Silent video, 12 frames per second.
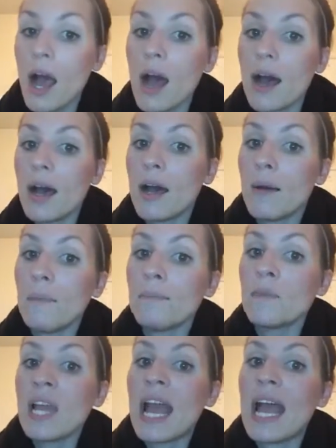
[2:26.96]

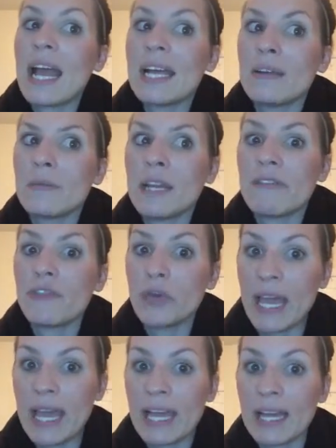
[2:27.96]
And if you
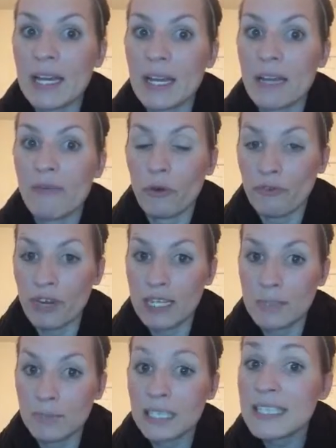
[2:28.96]
can, if we're
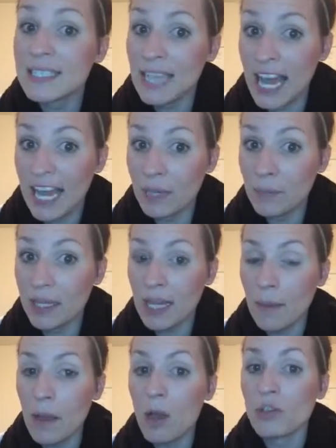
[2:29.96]
friends, please tag me in
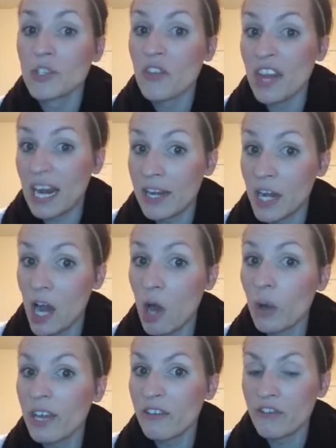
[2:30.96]
that post so then I
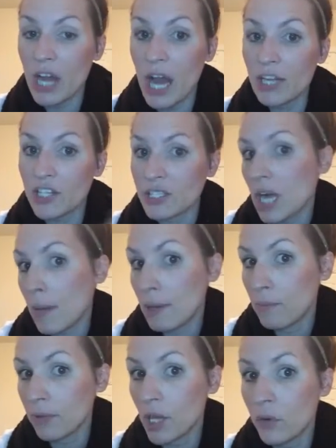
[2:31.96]
know. If not, just
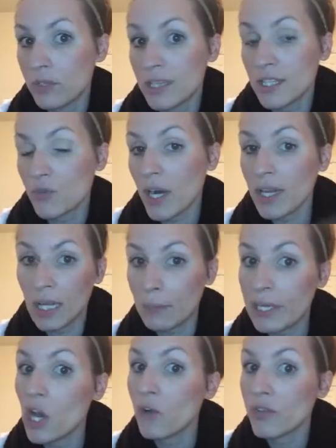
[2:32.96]
comment below in this thread and
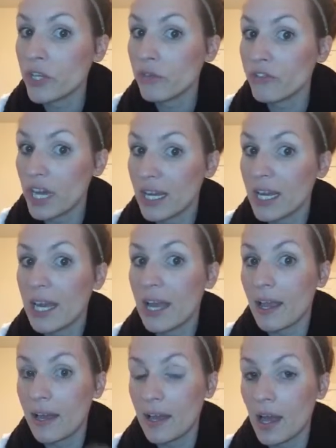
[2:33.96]
let me know that you've done it,
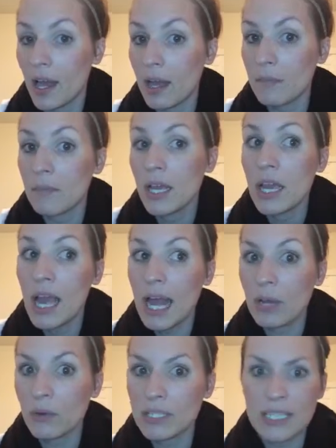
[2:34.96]
and
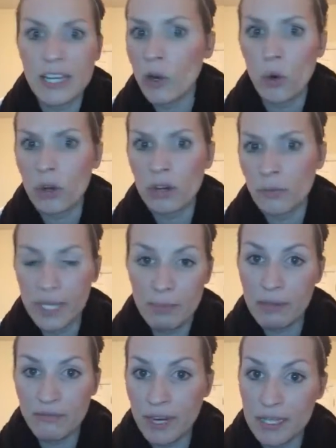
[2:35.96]
I will see it, or we
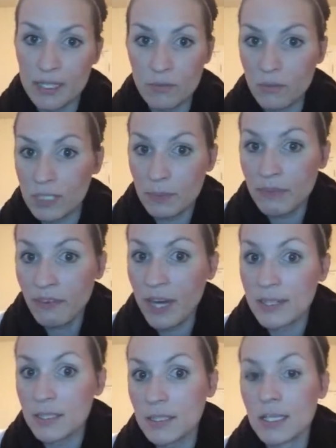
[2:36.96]
can be friends. Let's be
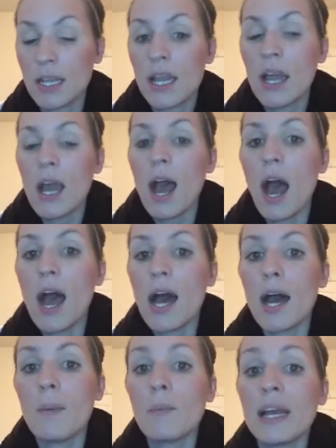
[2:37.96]
friends.
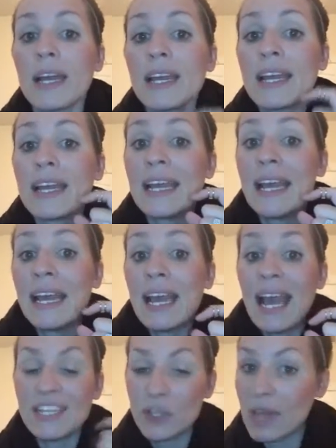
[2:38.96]
And
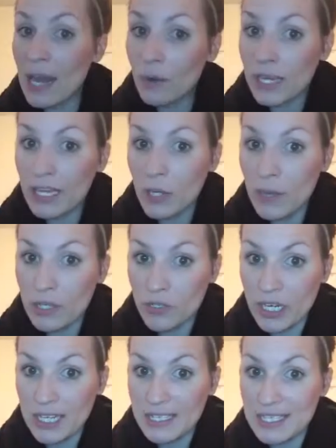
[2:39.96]
so that'll get you
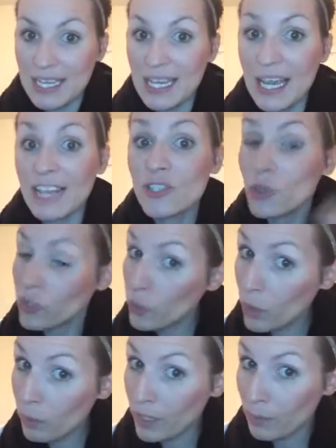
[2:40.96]
entries, and so
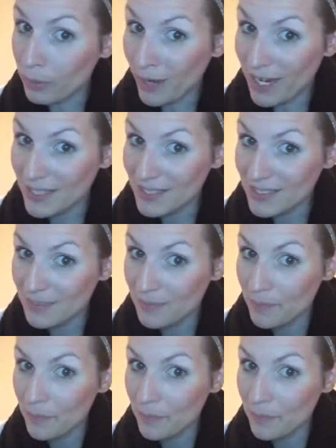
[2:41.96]
you will win a prize.